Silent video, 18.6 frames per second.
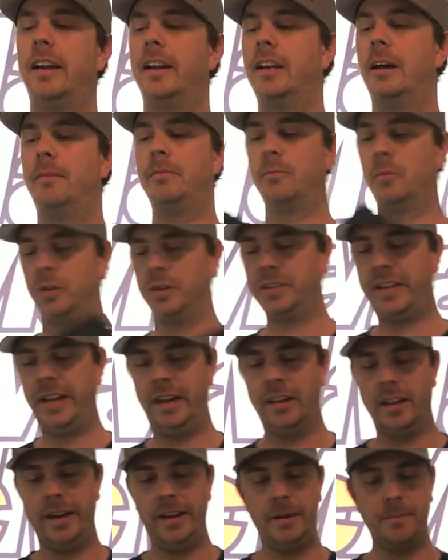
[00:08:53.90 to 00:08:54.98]
I've got a couple more
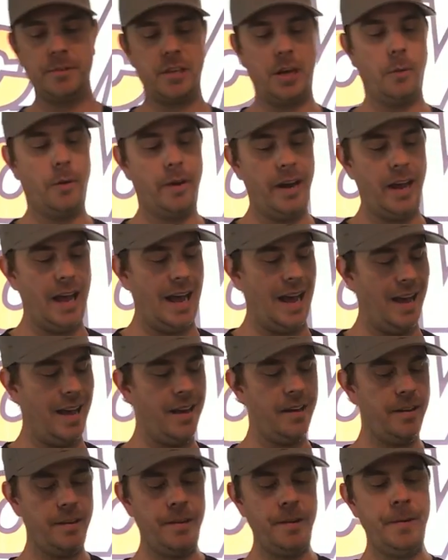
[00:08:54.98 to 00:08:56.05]
scale items I want to
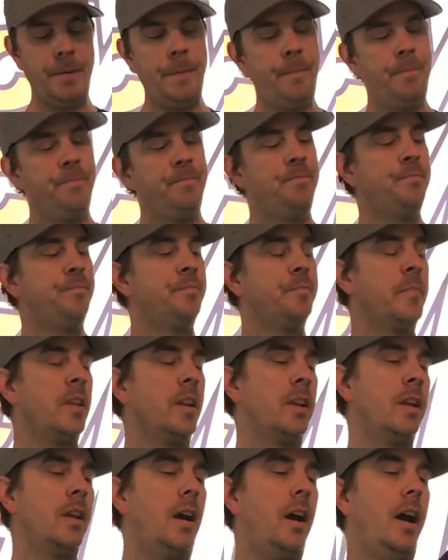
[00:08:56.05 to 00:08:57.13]
add.
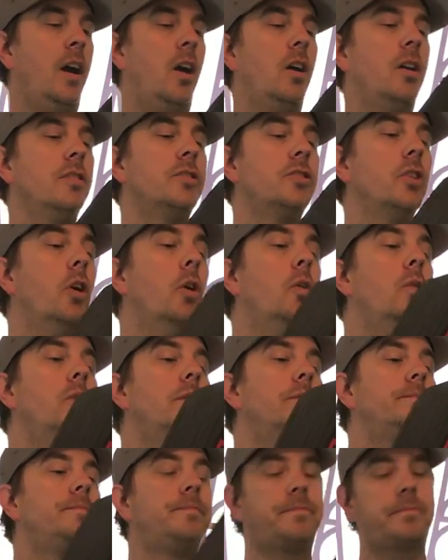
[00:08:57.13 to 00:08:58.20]
I
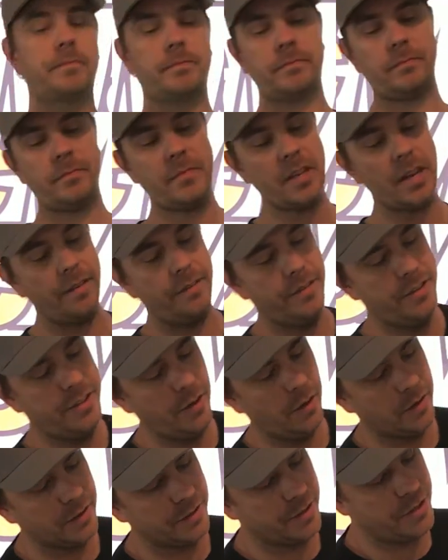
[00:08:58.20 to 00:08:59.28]
also, if you
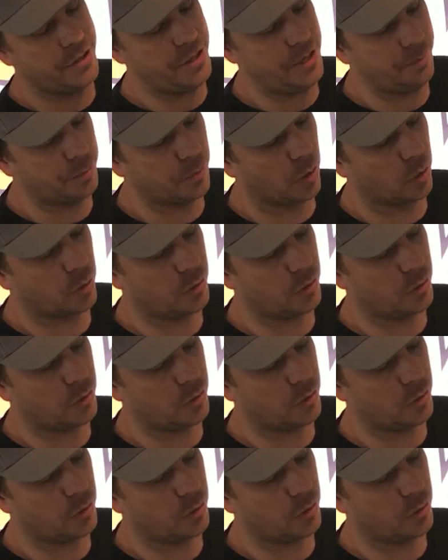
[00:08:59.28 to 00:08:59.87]
see how I got the Jeep